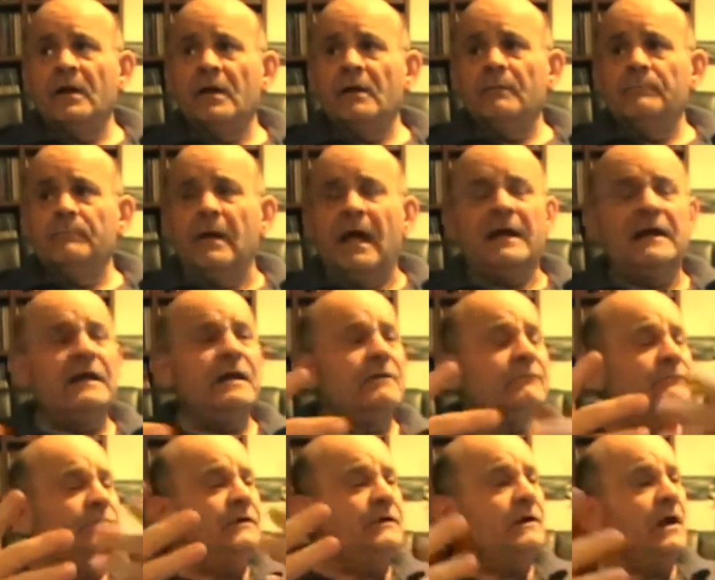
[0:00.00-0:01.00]
many
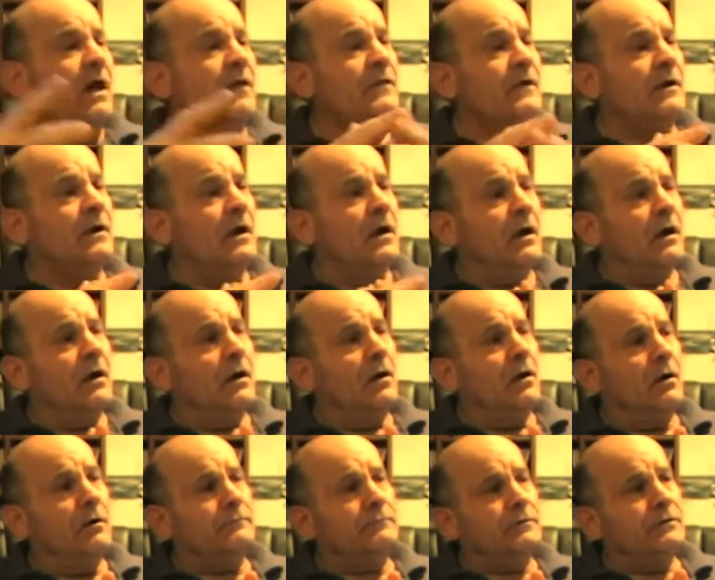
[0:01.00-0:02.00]
of the other,
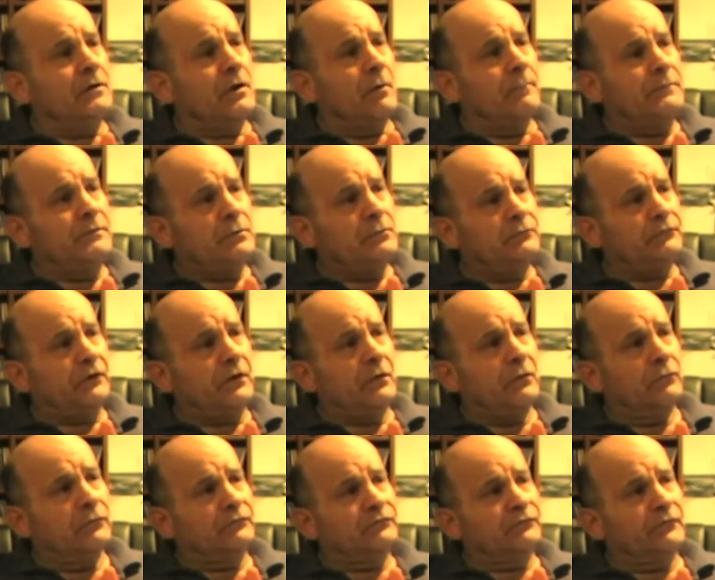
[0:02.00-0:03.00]
you know,
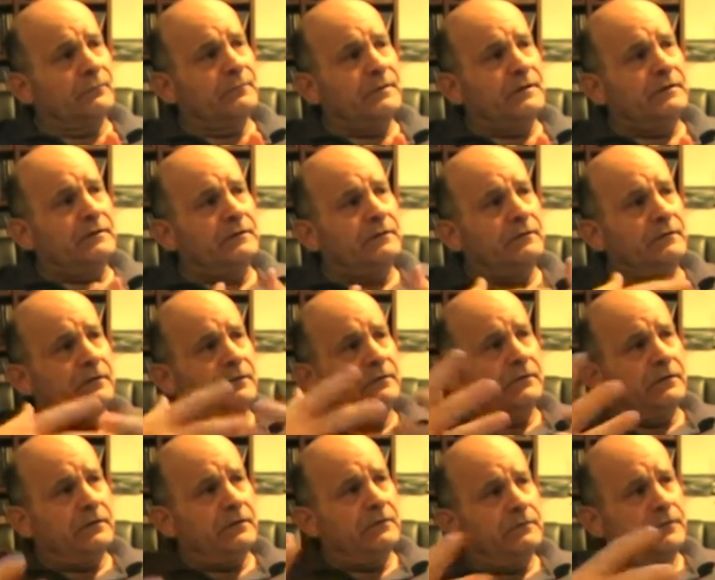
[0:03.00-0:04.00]
musicals from
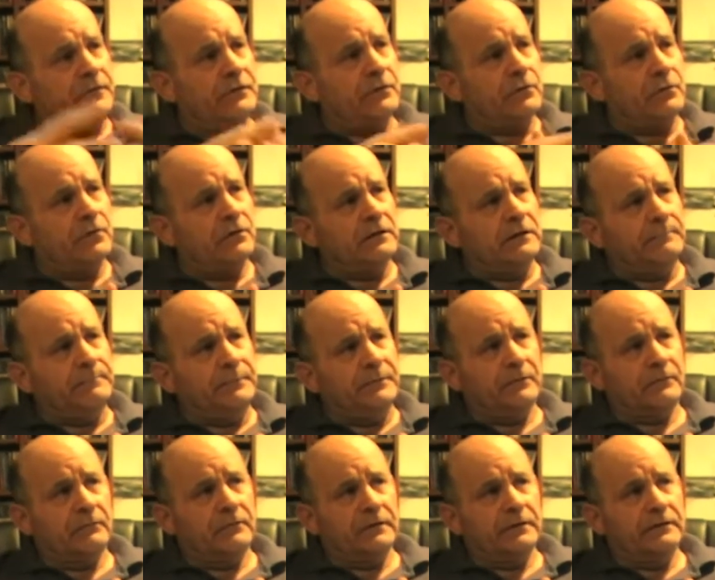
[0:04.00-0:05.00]
the early
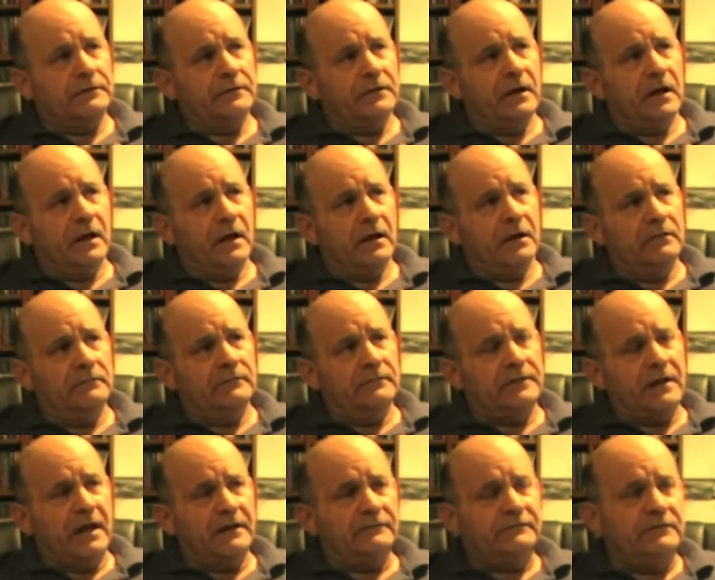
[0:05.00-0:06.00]
period, the
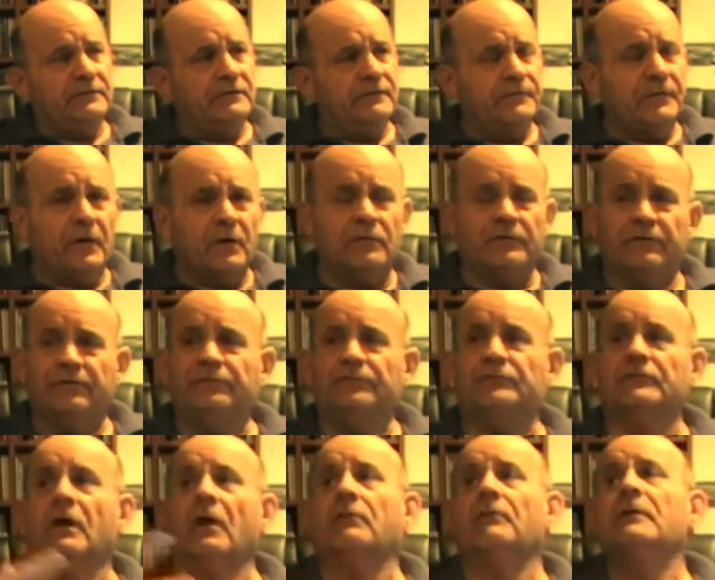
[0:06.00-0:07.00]
1930s,
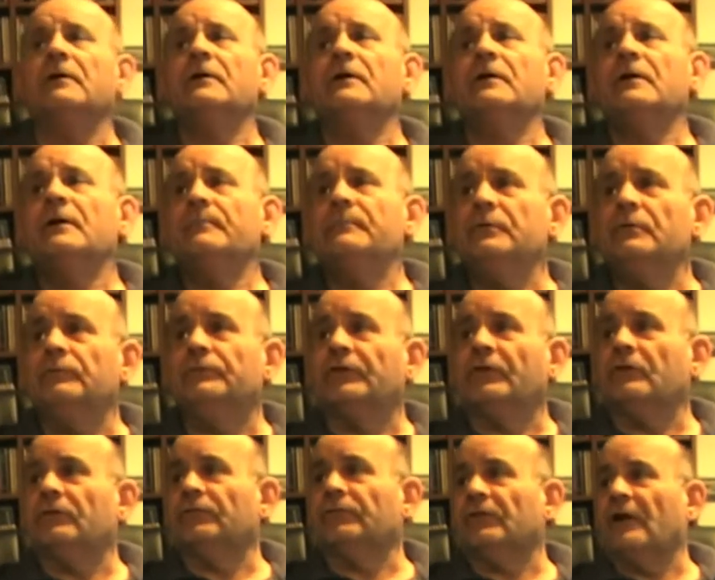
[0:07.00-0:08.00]
you know,
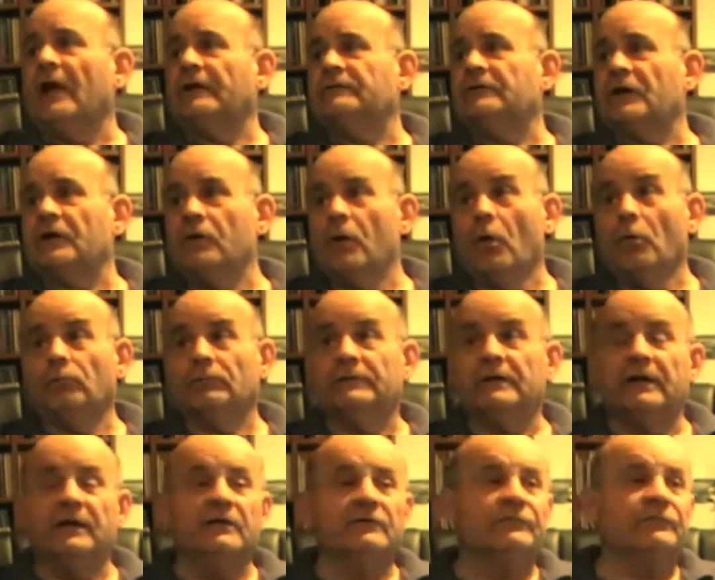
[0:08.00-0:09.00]
musicals like The Gold
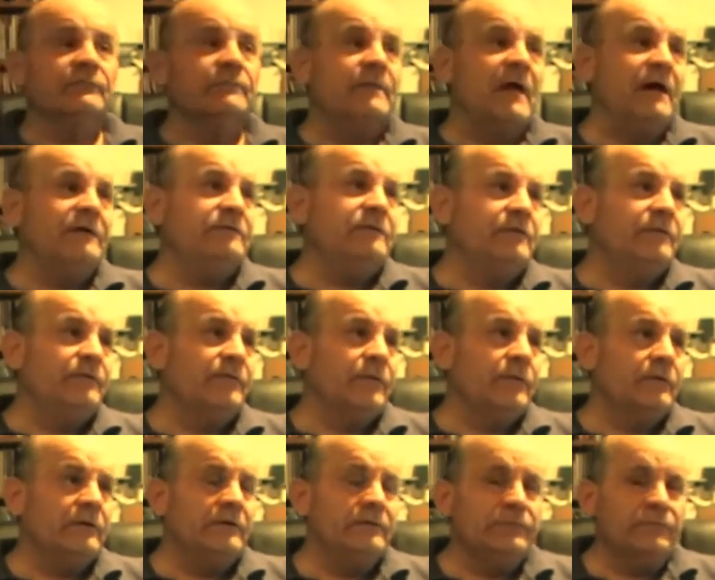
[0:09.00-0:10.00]
Diggers from
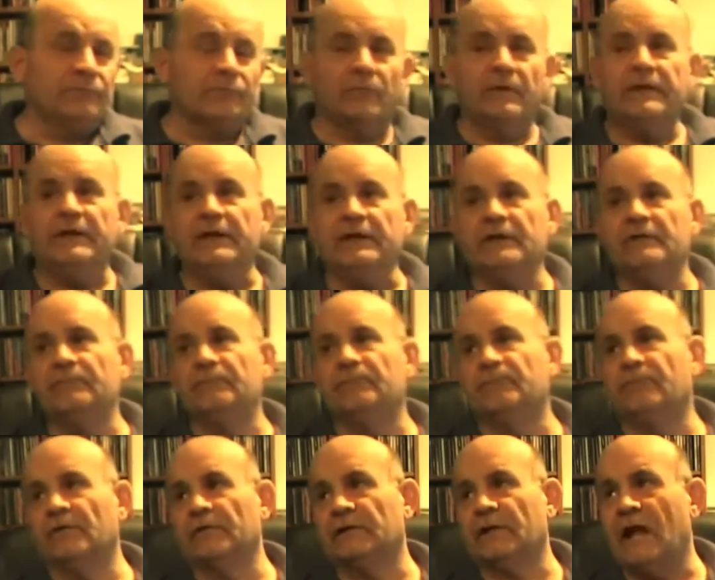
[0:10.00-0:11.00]
1933 and
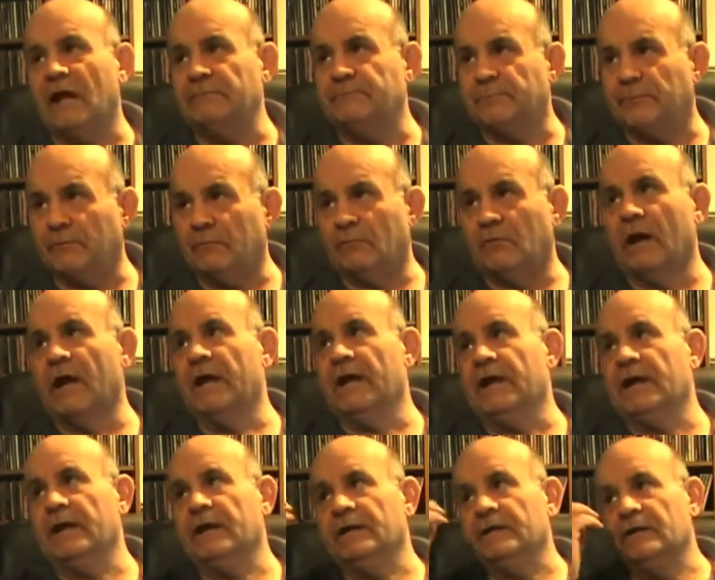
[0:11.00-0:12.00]
Footlight
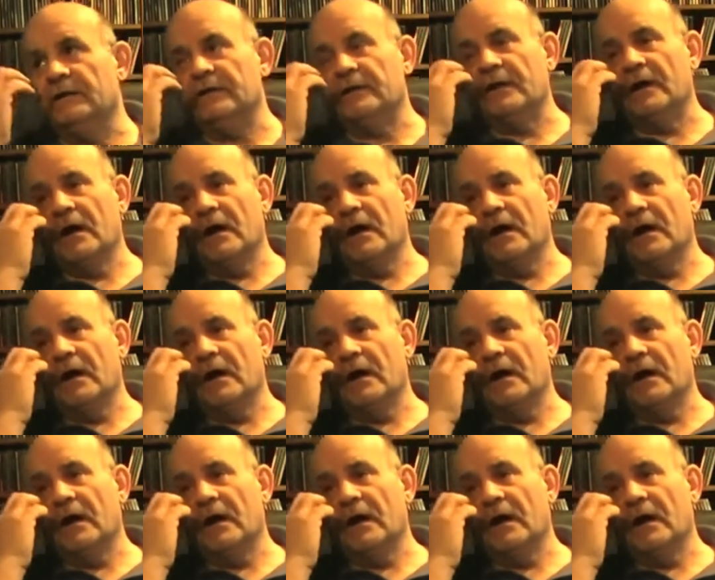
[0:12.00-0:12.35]
Parade and